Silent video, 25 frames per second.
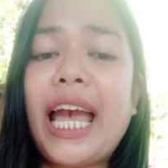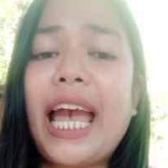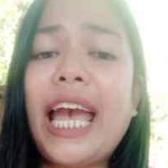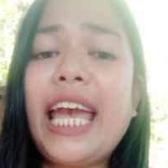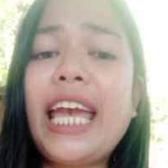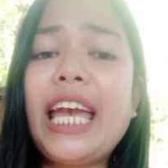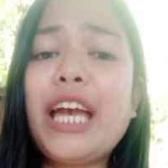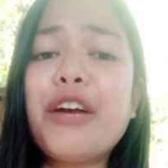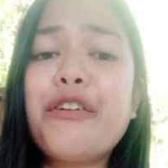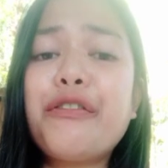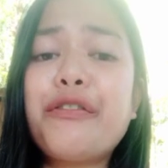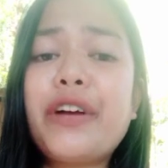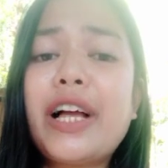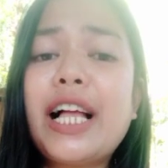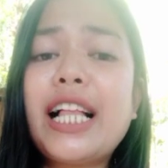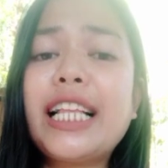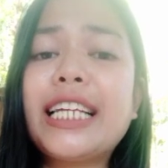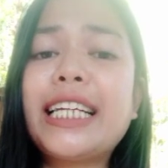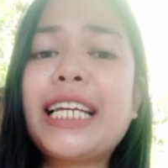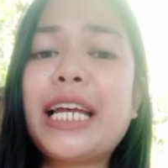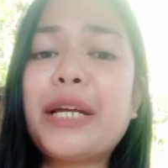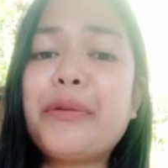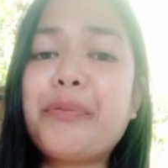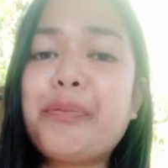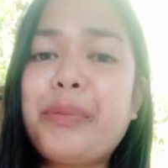
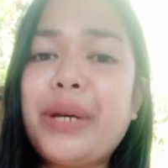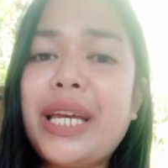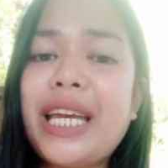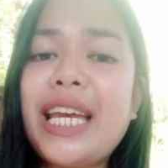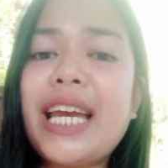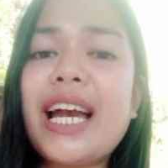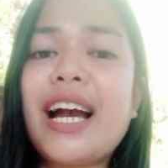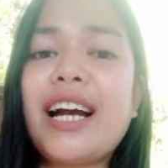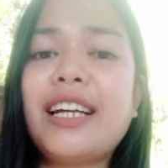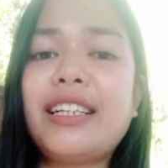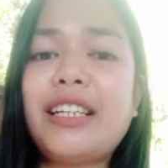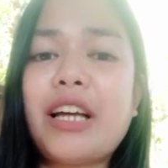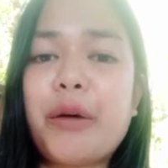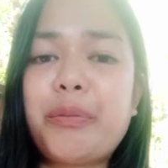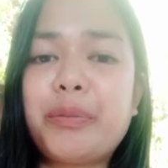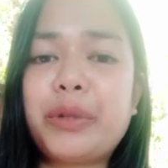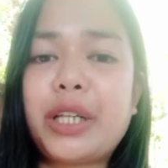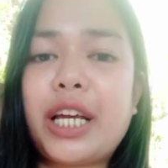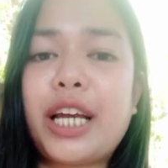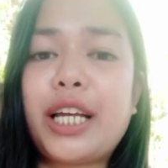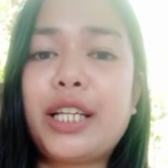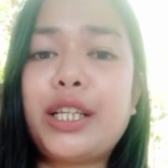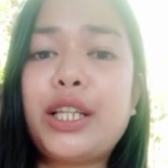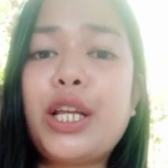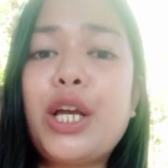AFL can be
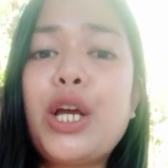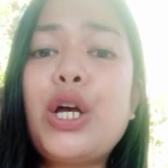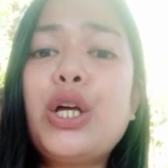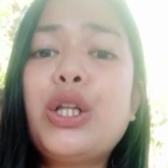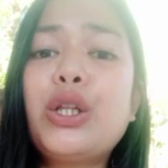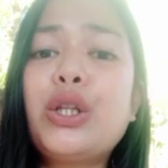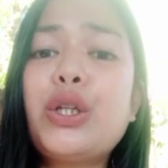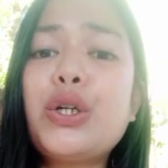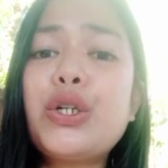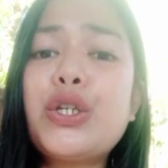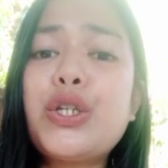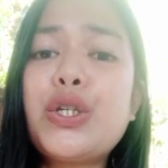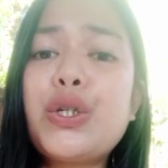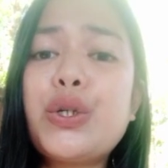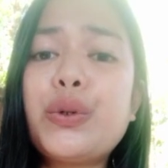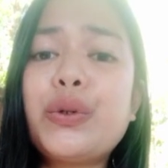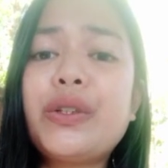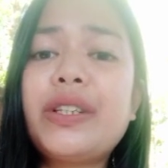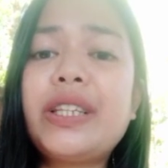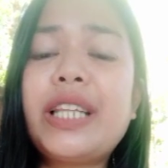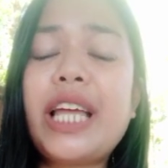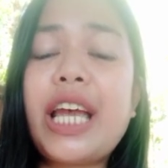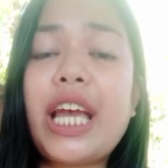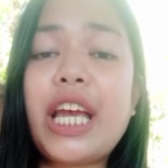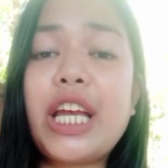adapted to
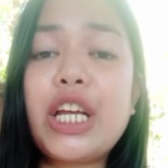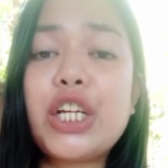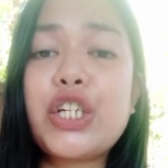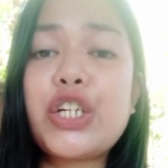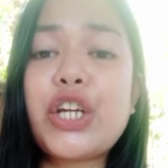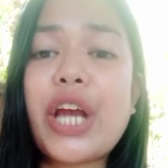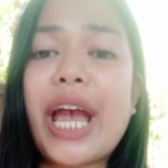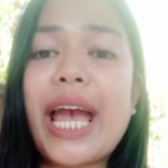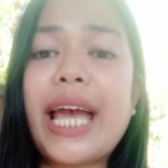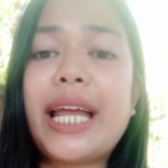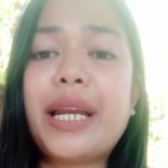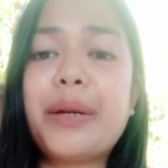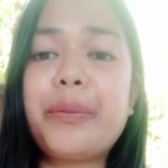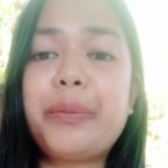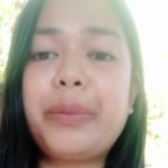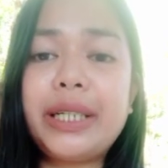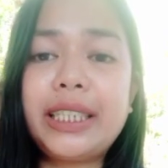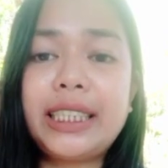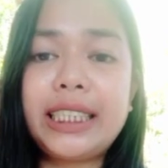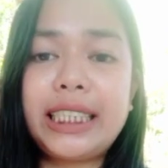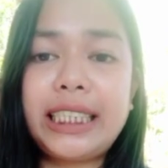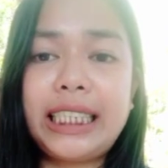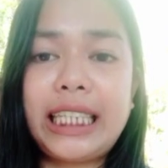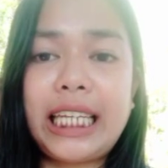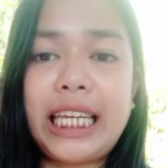suit the age and
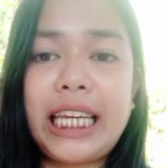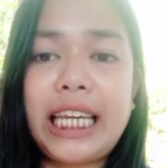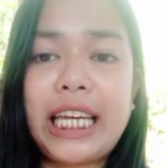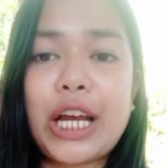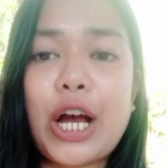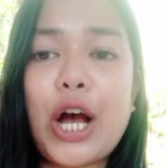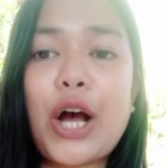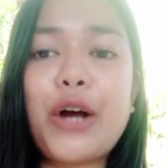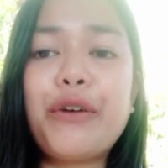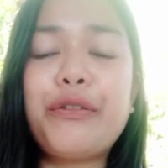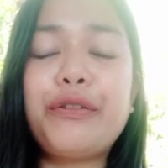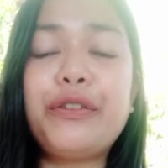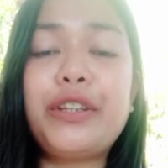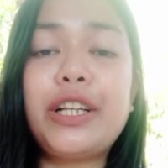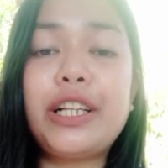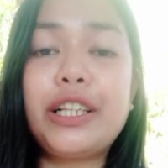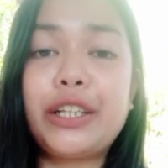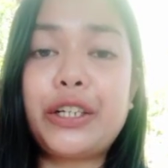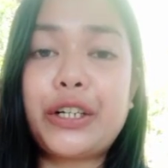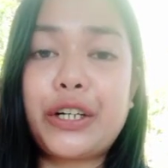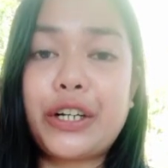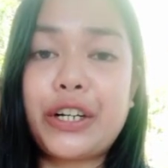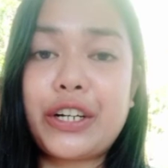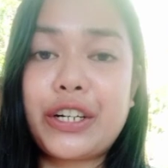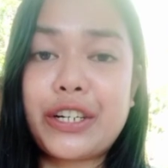ability of the
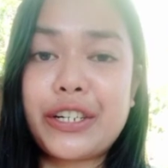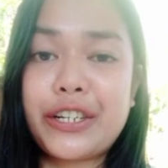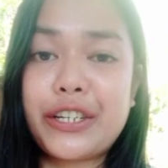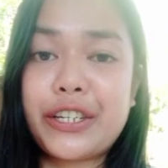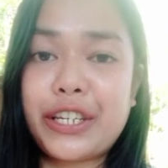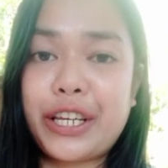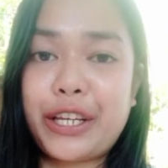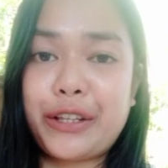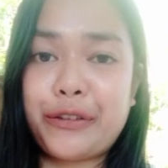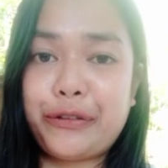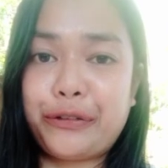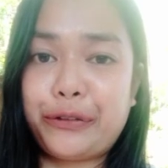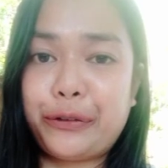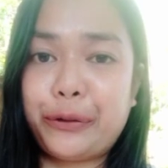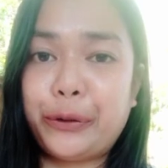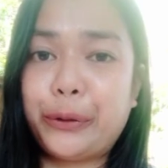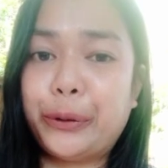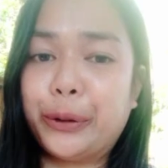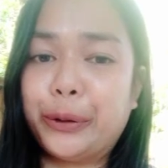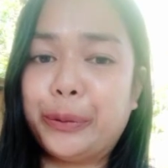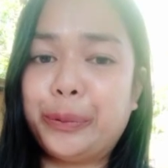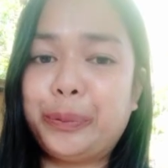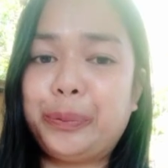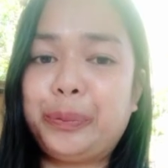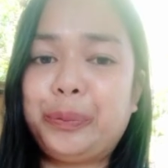learners
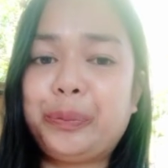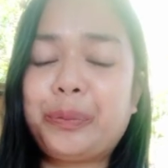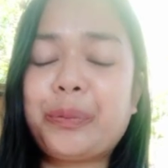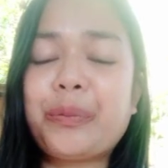involved.